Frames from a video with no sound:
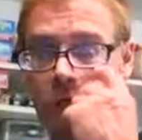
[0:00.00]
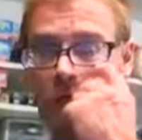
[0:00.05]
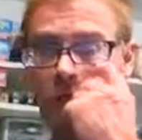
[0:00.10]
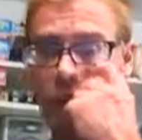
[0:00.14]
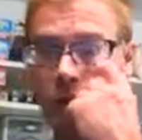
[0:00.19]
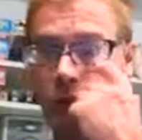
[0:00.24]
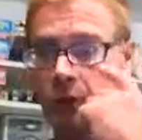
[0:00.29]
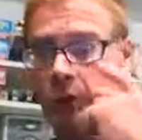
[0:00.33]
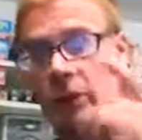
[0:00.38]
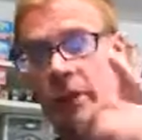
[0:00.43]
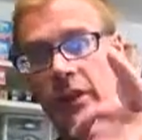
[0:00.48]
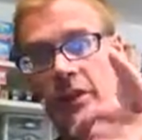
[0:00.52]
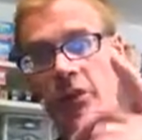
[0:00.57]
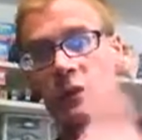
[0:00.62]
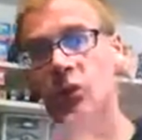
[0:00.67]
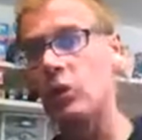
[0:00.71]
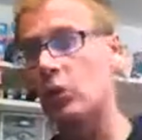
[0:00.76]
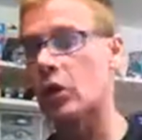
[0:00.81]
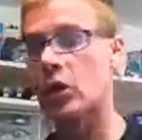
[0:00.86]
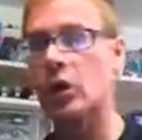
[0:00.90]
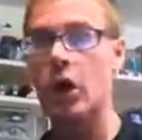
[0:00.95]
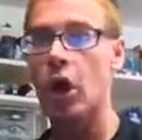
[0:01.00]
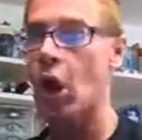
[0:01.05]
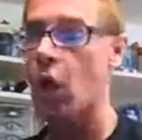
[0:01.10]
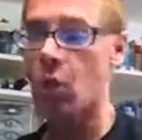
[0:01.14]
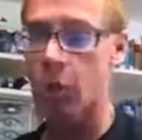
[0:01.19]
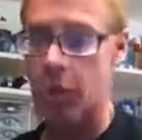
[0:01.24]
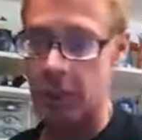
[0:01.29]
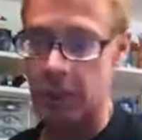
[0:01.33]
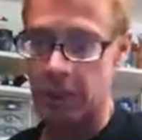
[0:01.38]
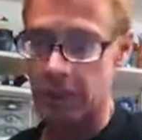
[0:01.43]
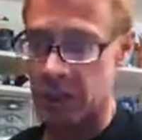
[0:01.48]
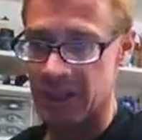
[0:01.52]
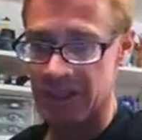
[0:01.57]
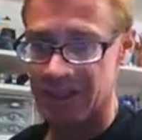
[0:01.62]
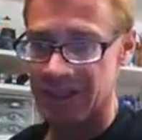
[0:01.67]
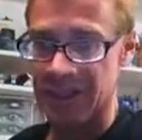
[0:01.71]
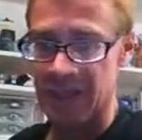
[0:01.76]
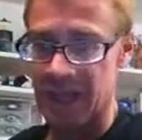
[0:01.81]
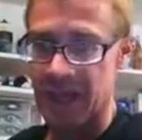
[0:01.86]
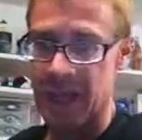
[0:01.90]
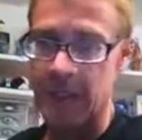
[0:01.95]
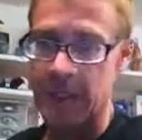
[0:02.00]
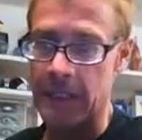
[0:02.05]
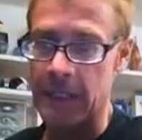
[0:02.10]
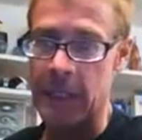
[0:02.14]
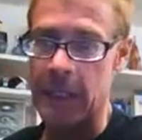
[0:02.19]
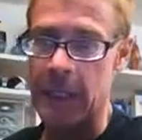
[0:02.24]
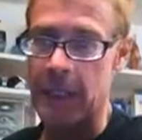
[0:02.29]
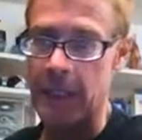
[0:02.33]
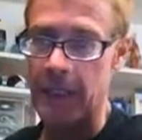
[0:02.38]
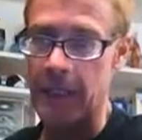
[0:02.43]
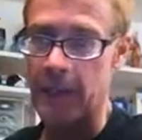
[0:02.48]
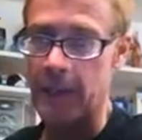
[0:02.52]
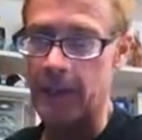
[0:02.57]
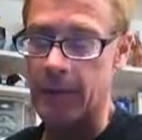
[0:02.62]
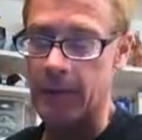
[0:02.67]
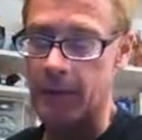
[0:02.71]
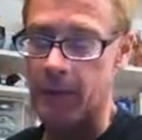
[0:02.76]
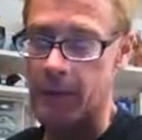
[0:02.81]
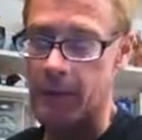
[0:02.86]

in the Lord, and we don't always see eye to eye